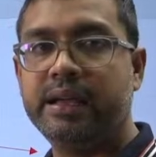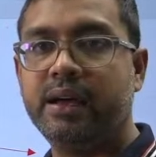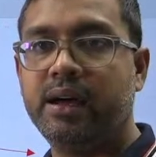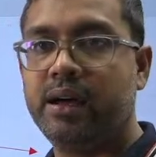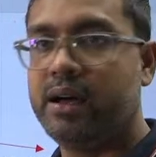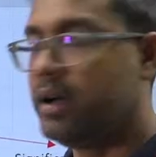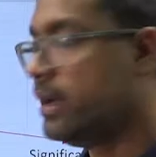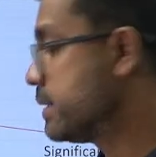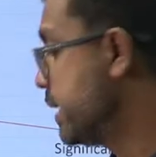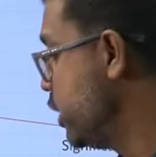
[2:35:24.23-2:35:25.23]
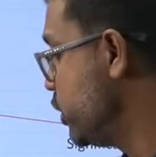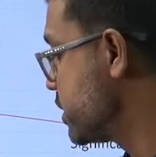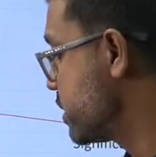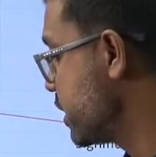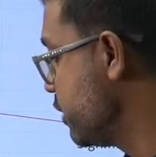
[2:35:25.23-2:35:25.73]
SLUS
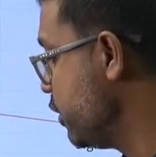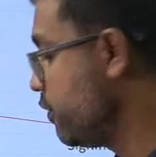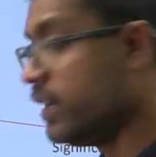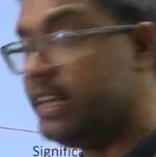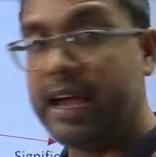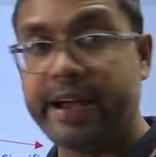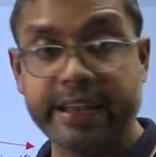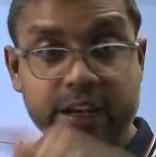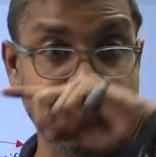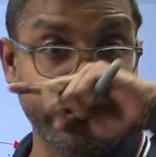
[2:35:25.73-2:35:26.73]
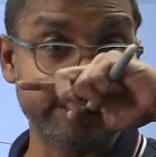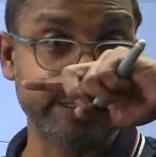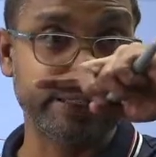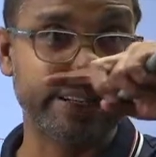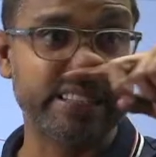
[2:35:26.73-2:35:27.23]
315, identify and
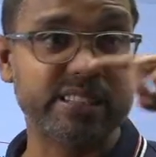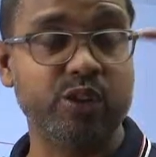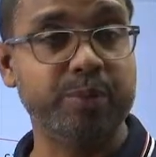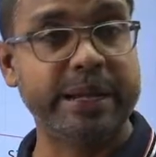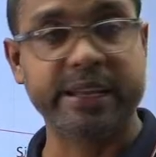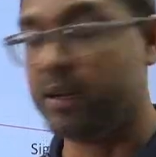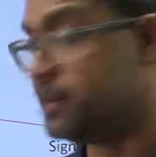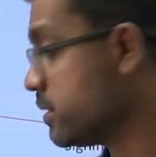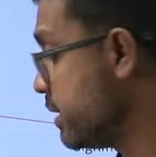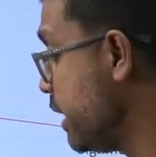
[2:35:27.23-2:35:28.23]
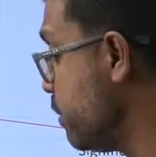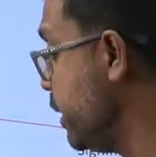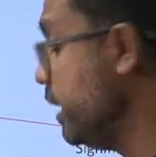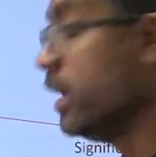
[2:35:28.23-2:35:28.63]
assessing risk of material misstatement